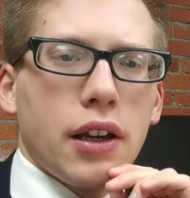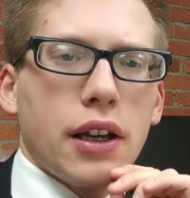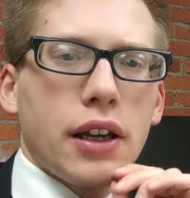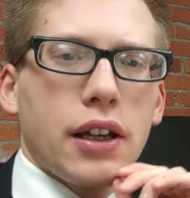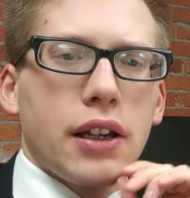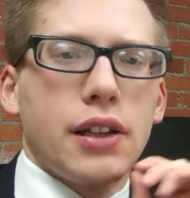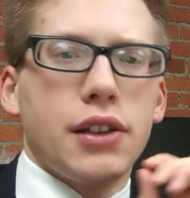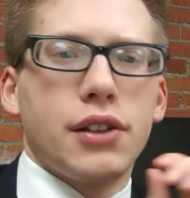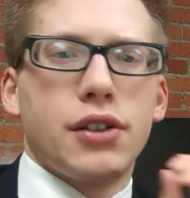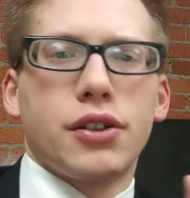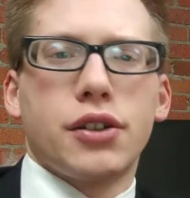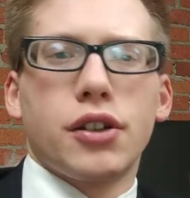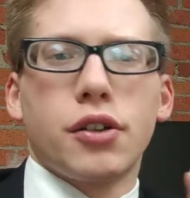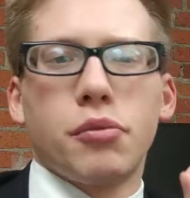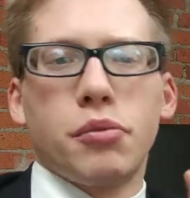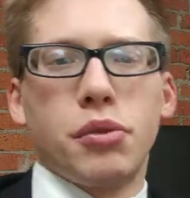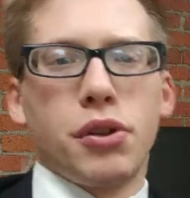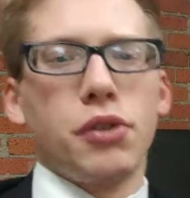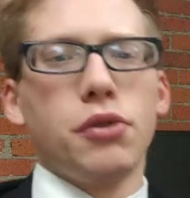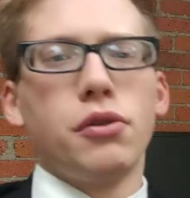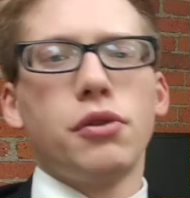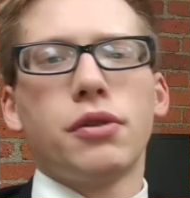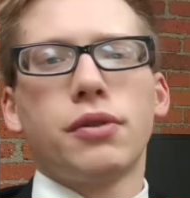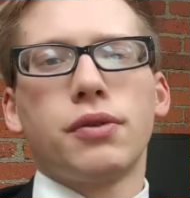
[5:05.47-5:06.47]
It is so
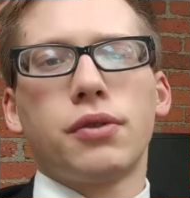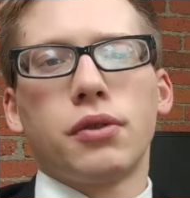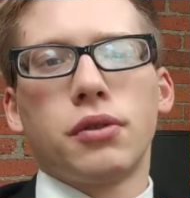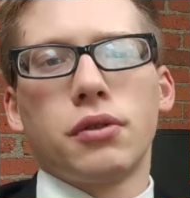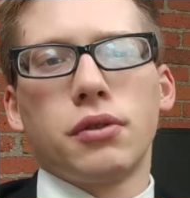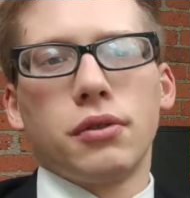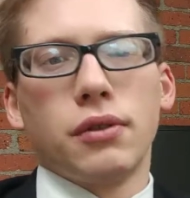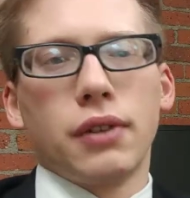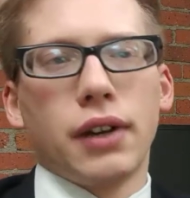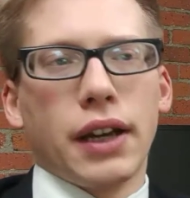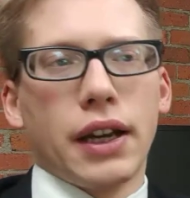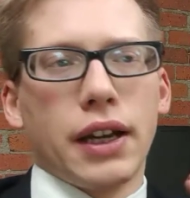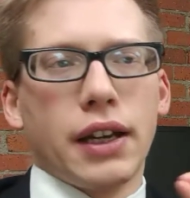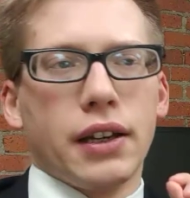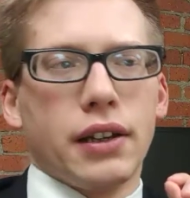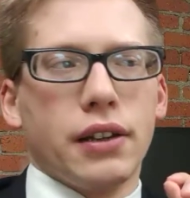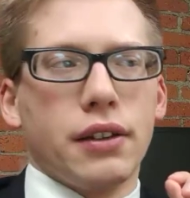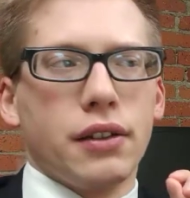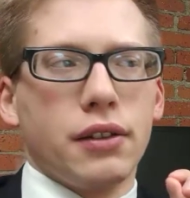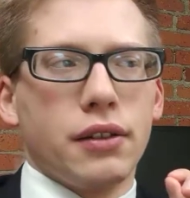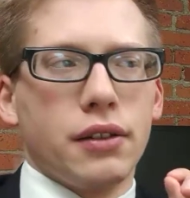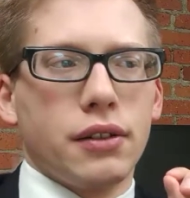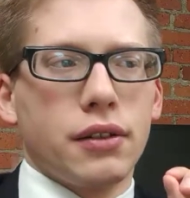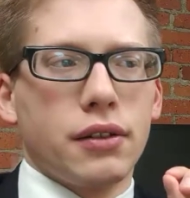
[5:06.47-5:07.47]
beautiful
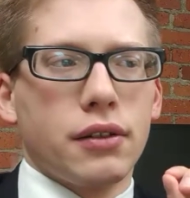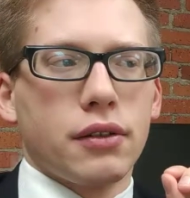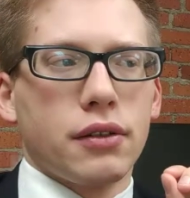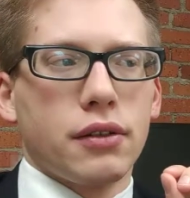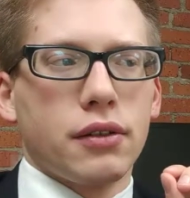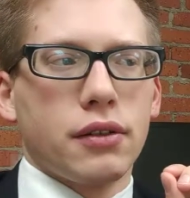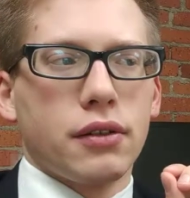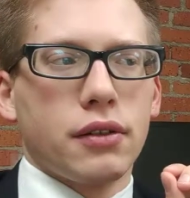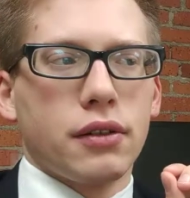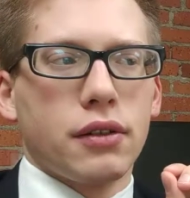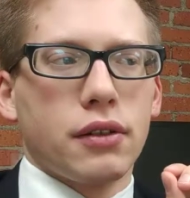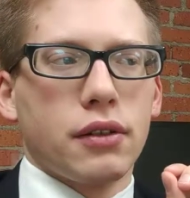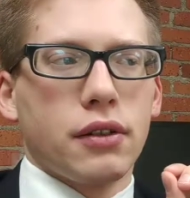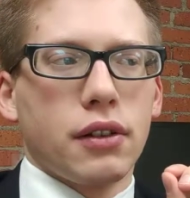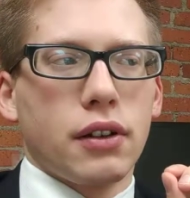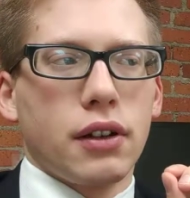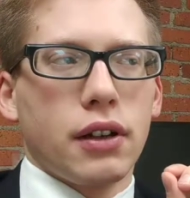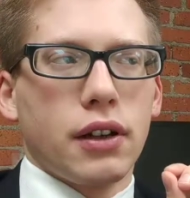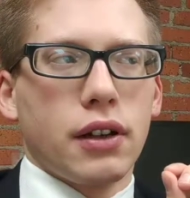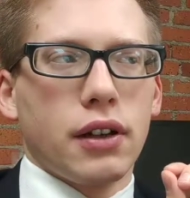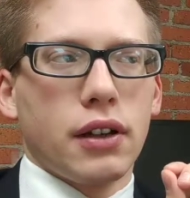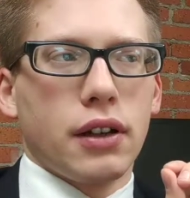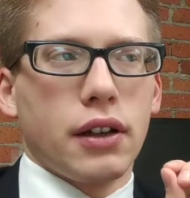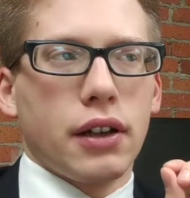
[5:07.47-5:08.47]
and
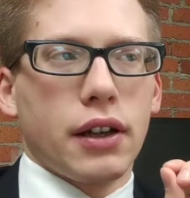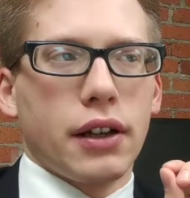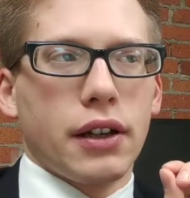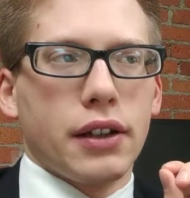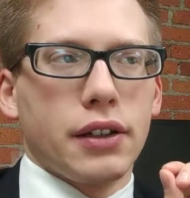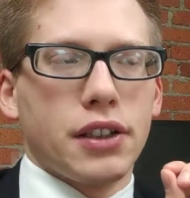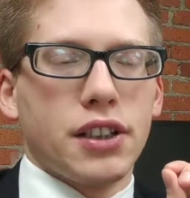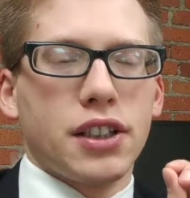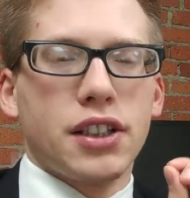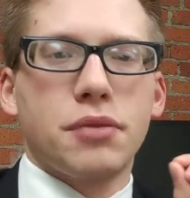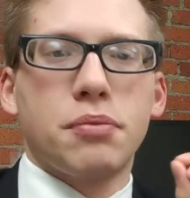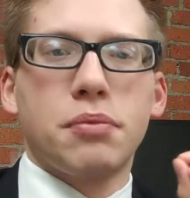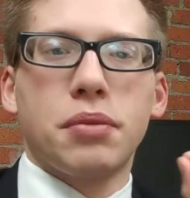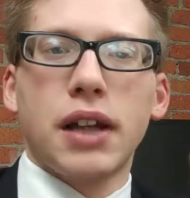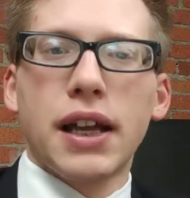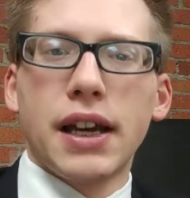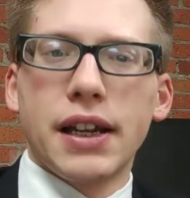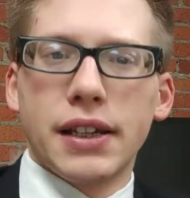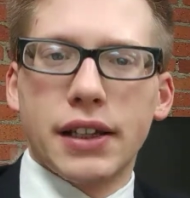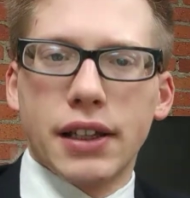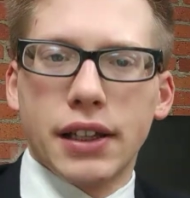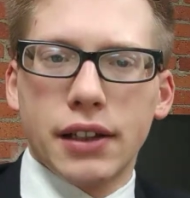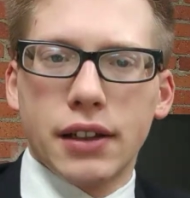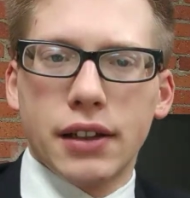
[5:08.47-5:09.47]

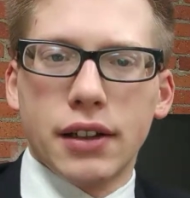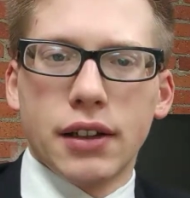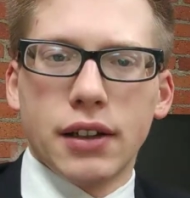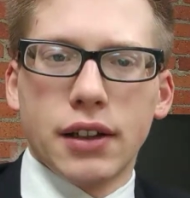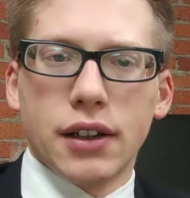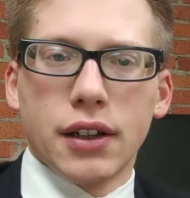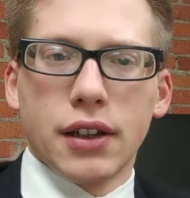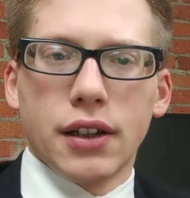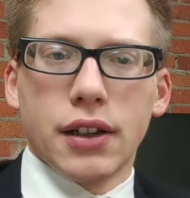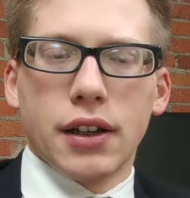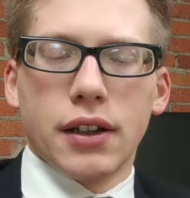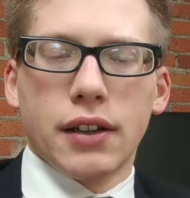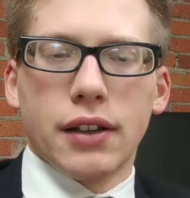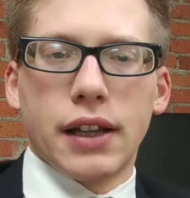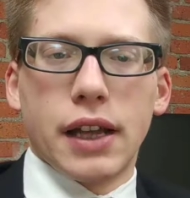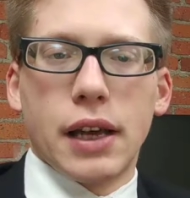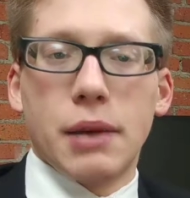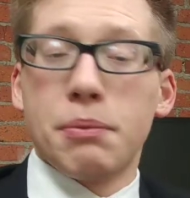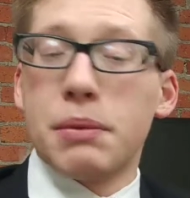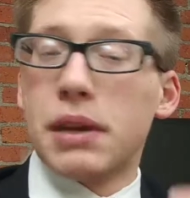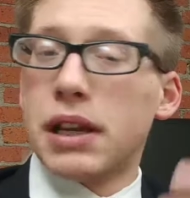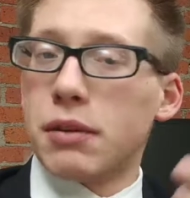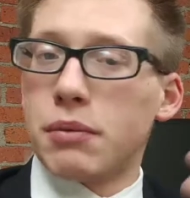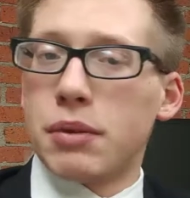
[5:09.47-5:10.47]
splendid
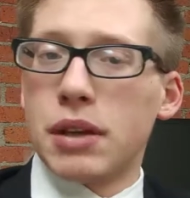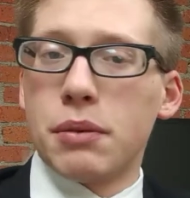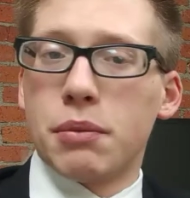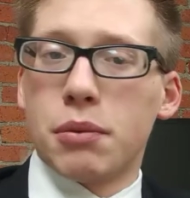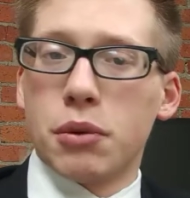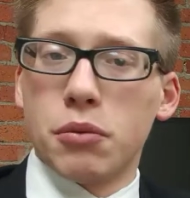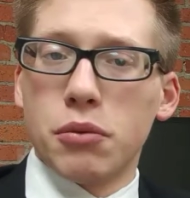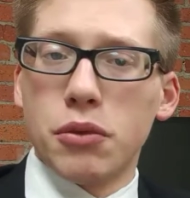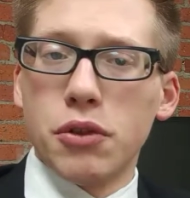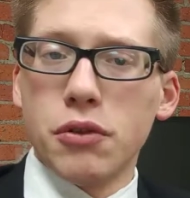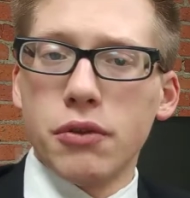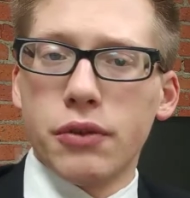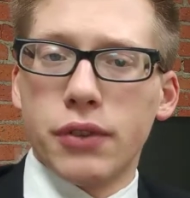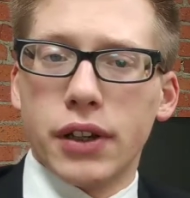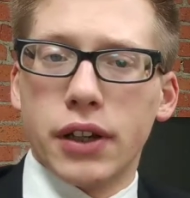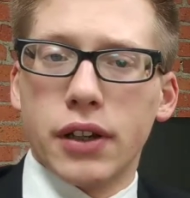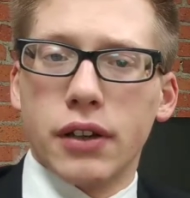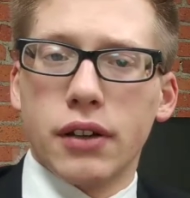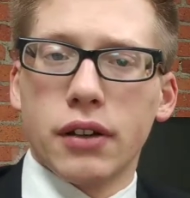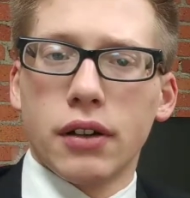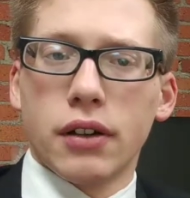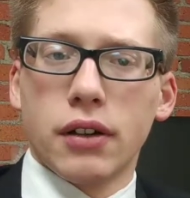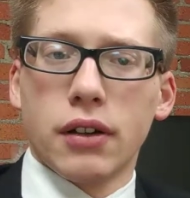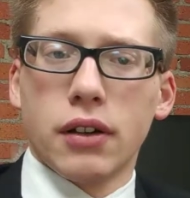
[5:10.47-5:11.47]
that many people move
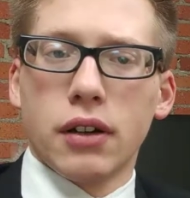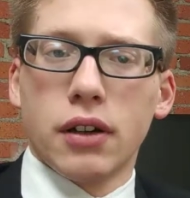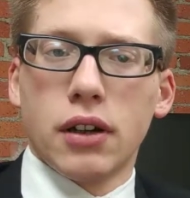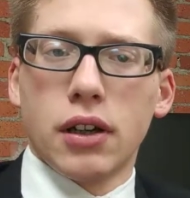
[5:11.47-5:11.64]
here.